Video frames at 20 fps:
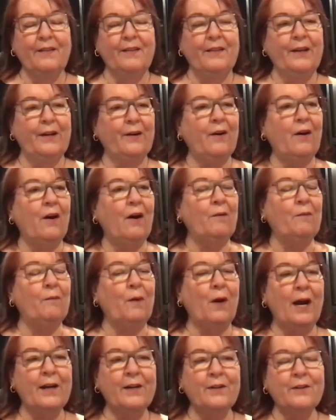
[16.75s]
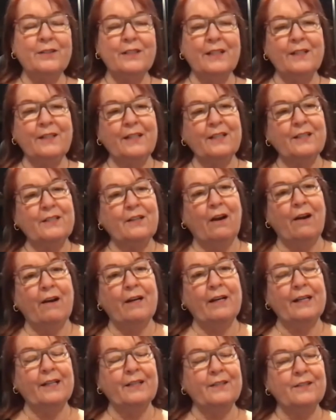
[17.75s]
There are writers in this
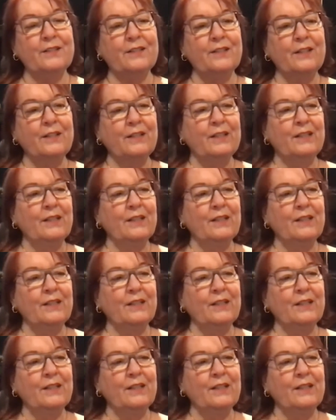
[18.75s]
audience